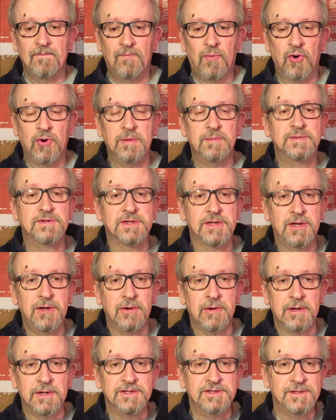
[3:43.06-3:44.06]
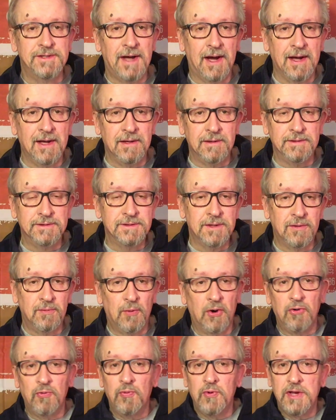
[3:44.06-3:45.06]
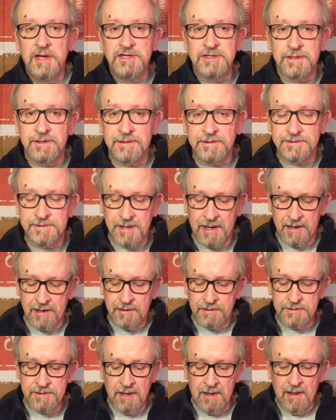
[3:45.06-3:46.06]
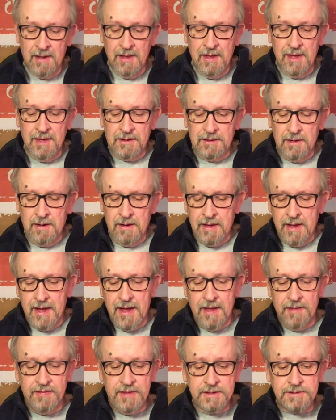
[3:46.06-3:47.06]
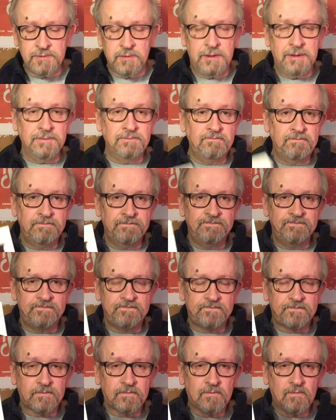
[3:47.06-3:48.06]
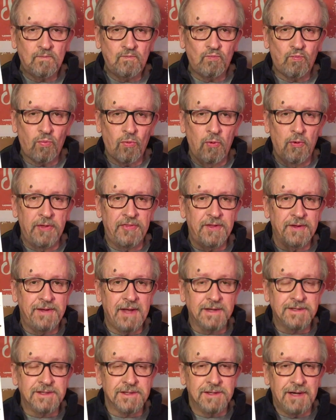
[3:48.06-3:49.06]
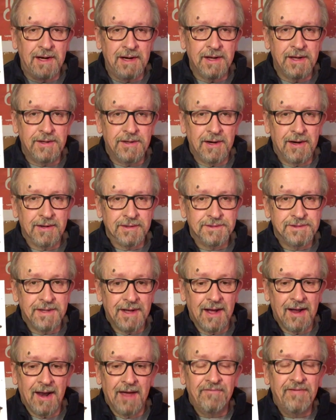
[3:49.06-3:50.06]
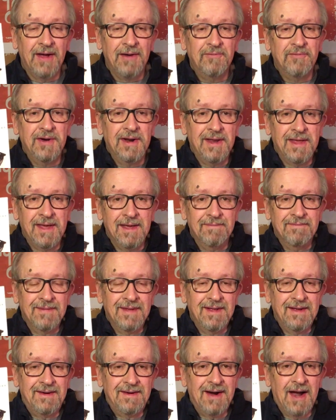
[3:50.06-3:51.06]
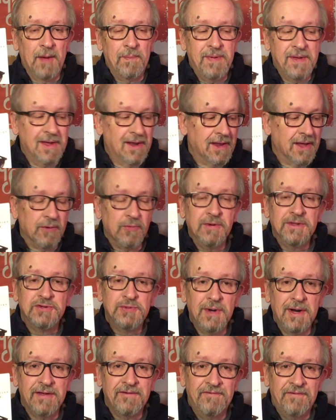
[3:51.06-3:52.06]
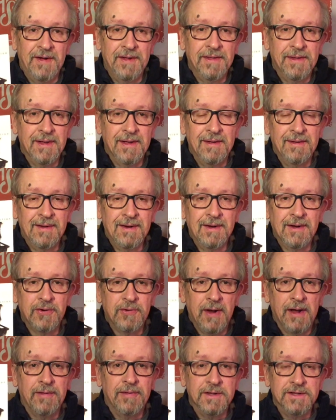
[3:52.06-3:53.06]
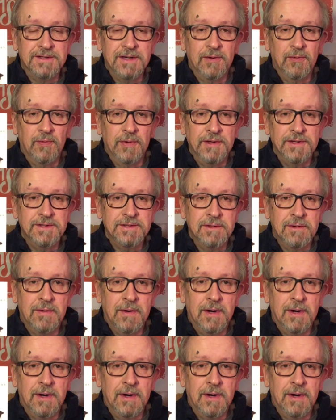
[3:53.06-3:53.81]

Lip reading: more obscure styles or more regional styles. And this one, with the Texas honky-tonk style, I find really appealing. It's really fun to crank this out once in a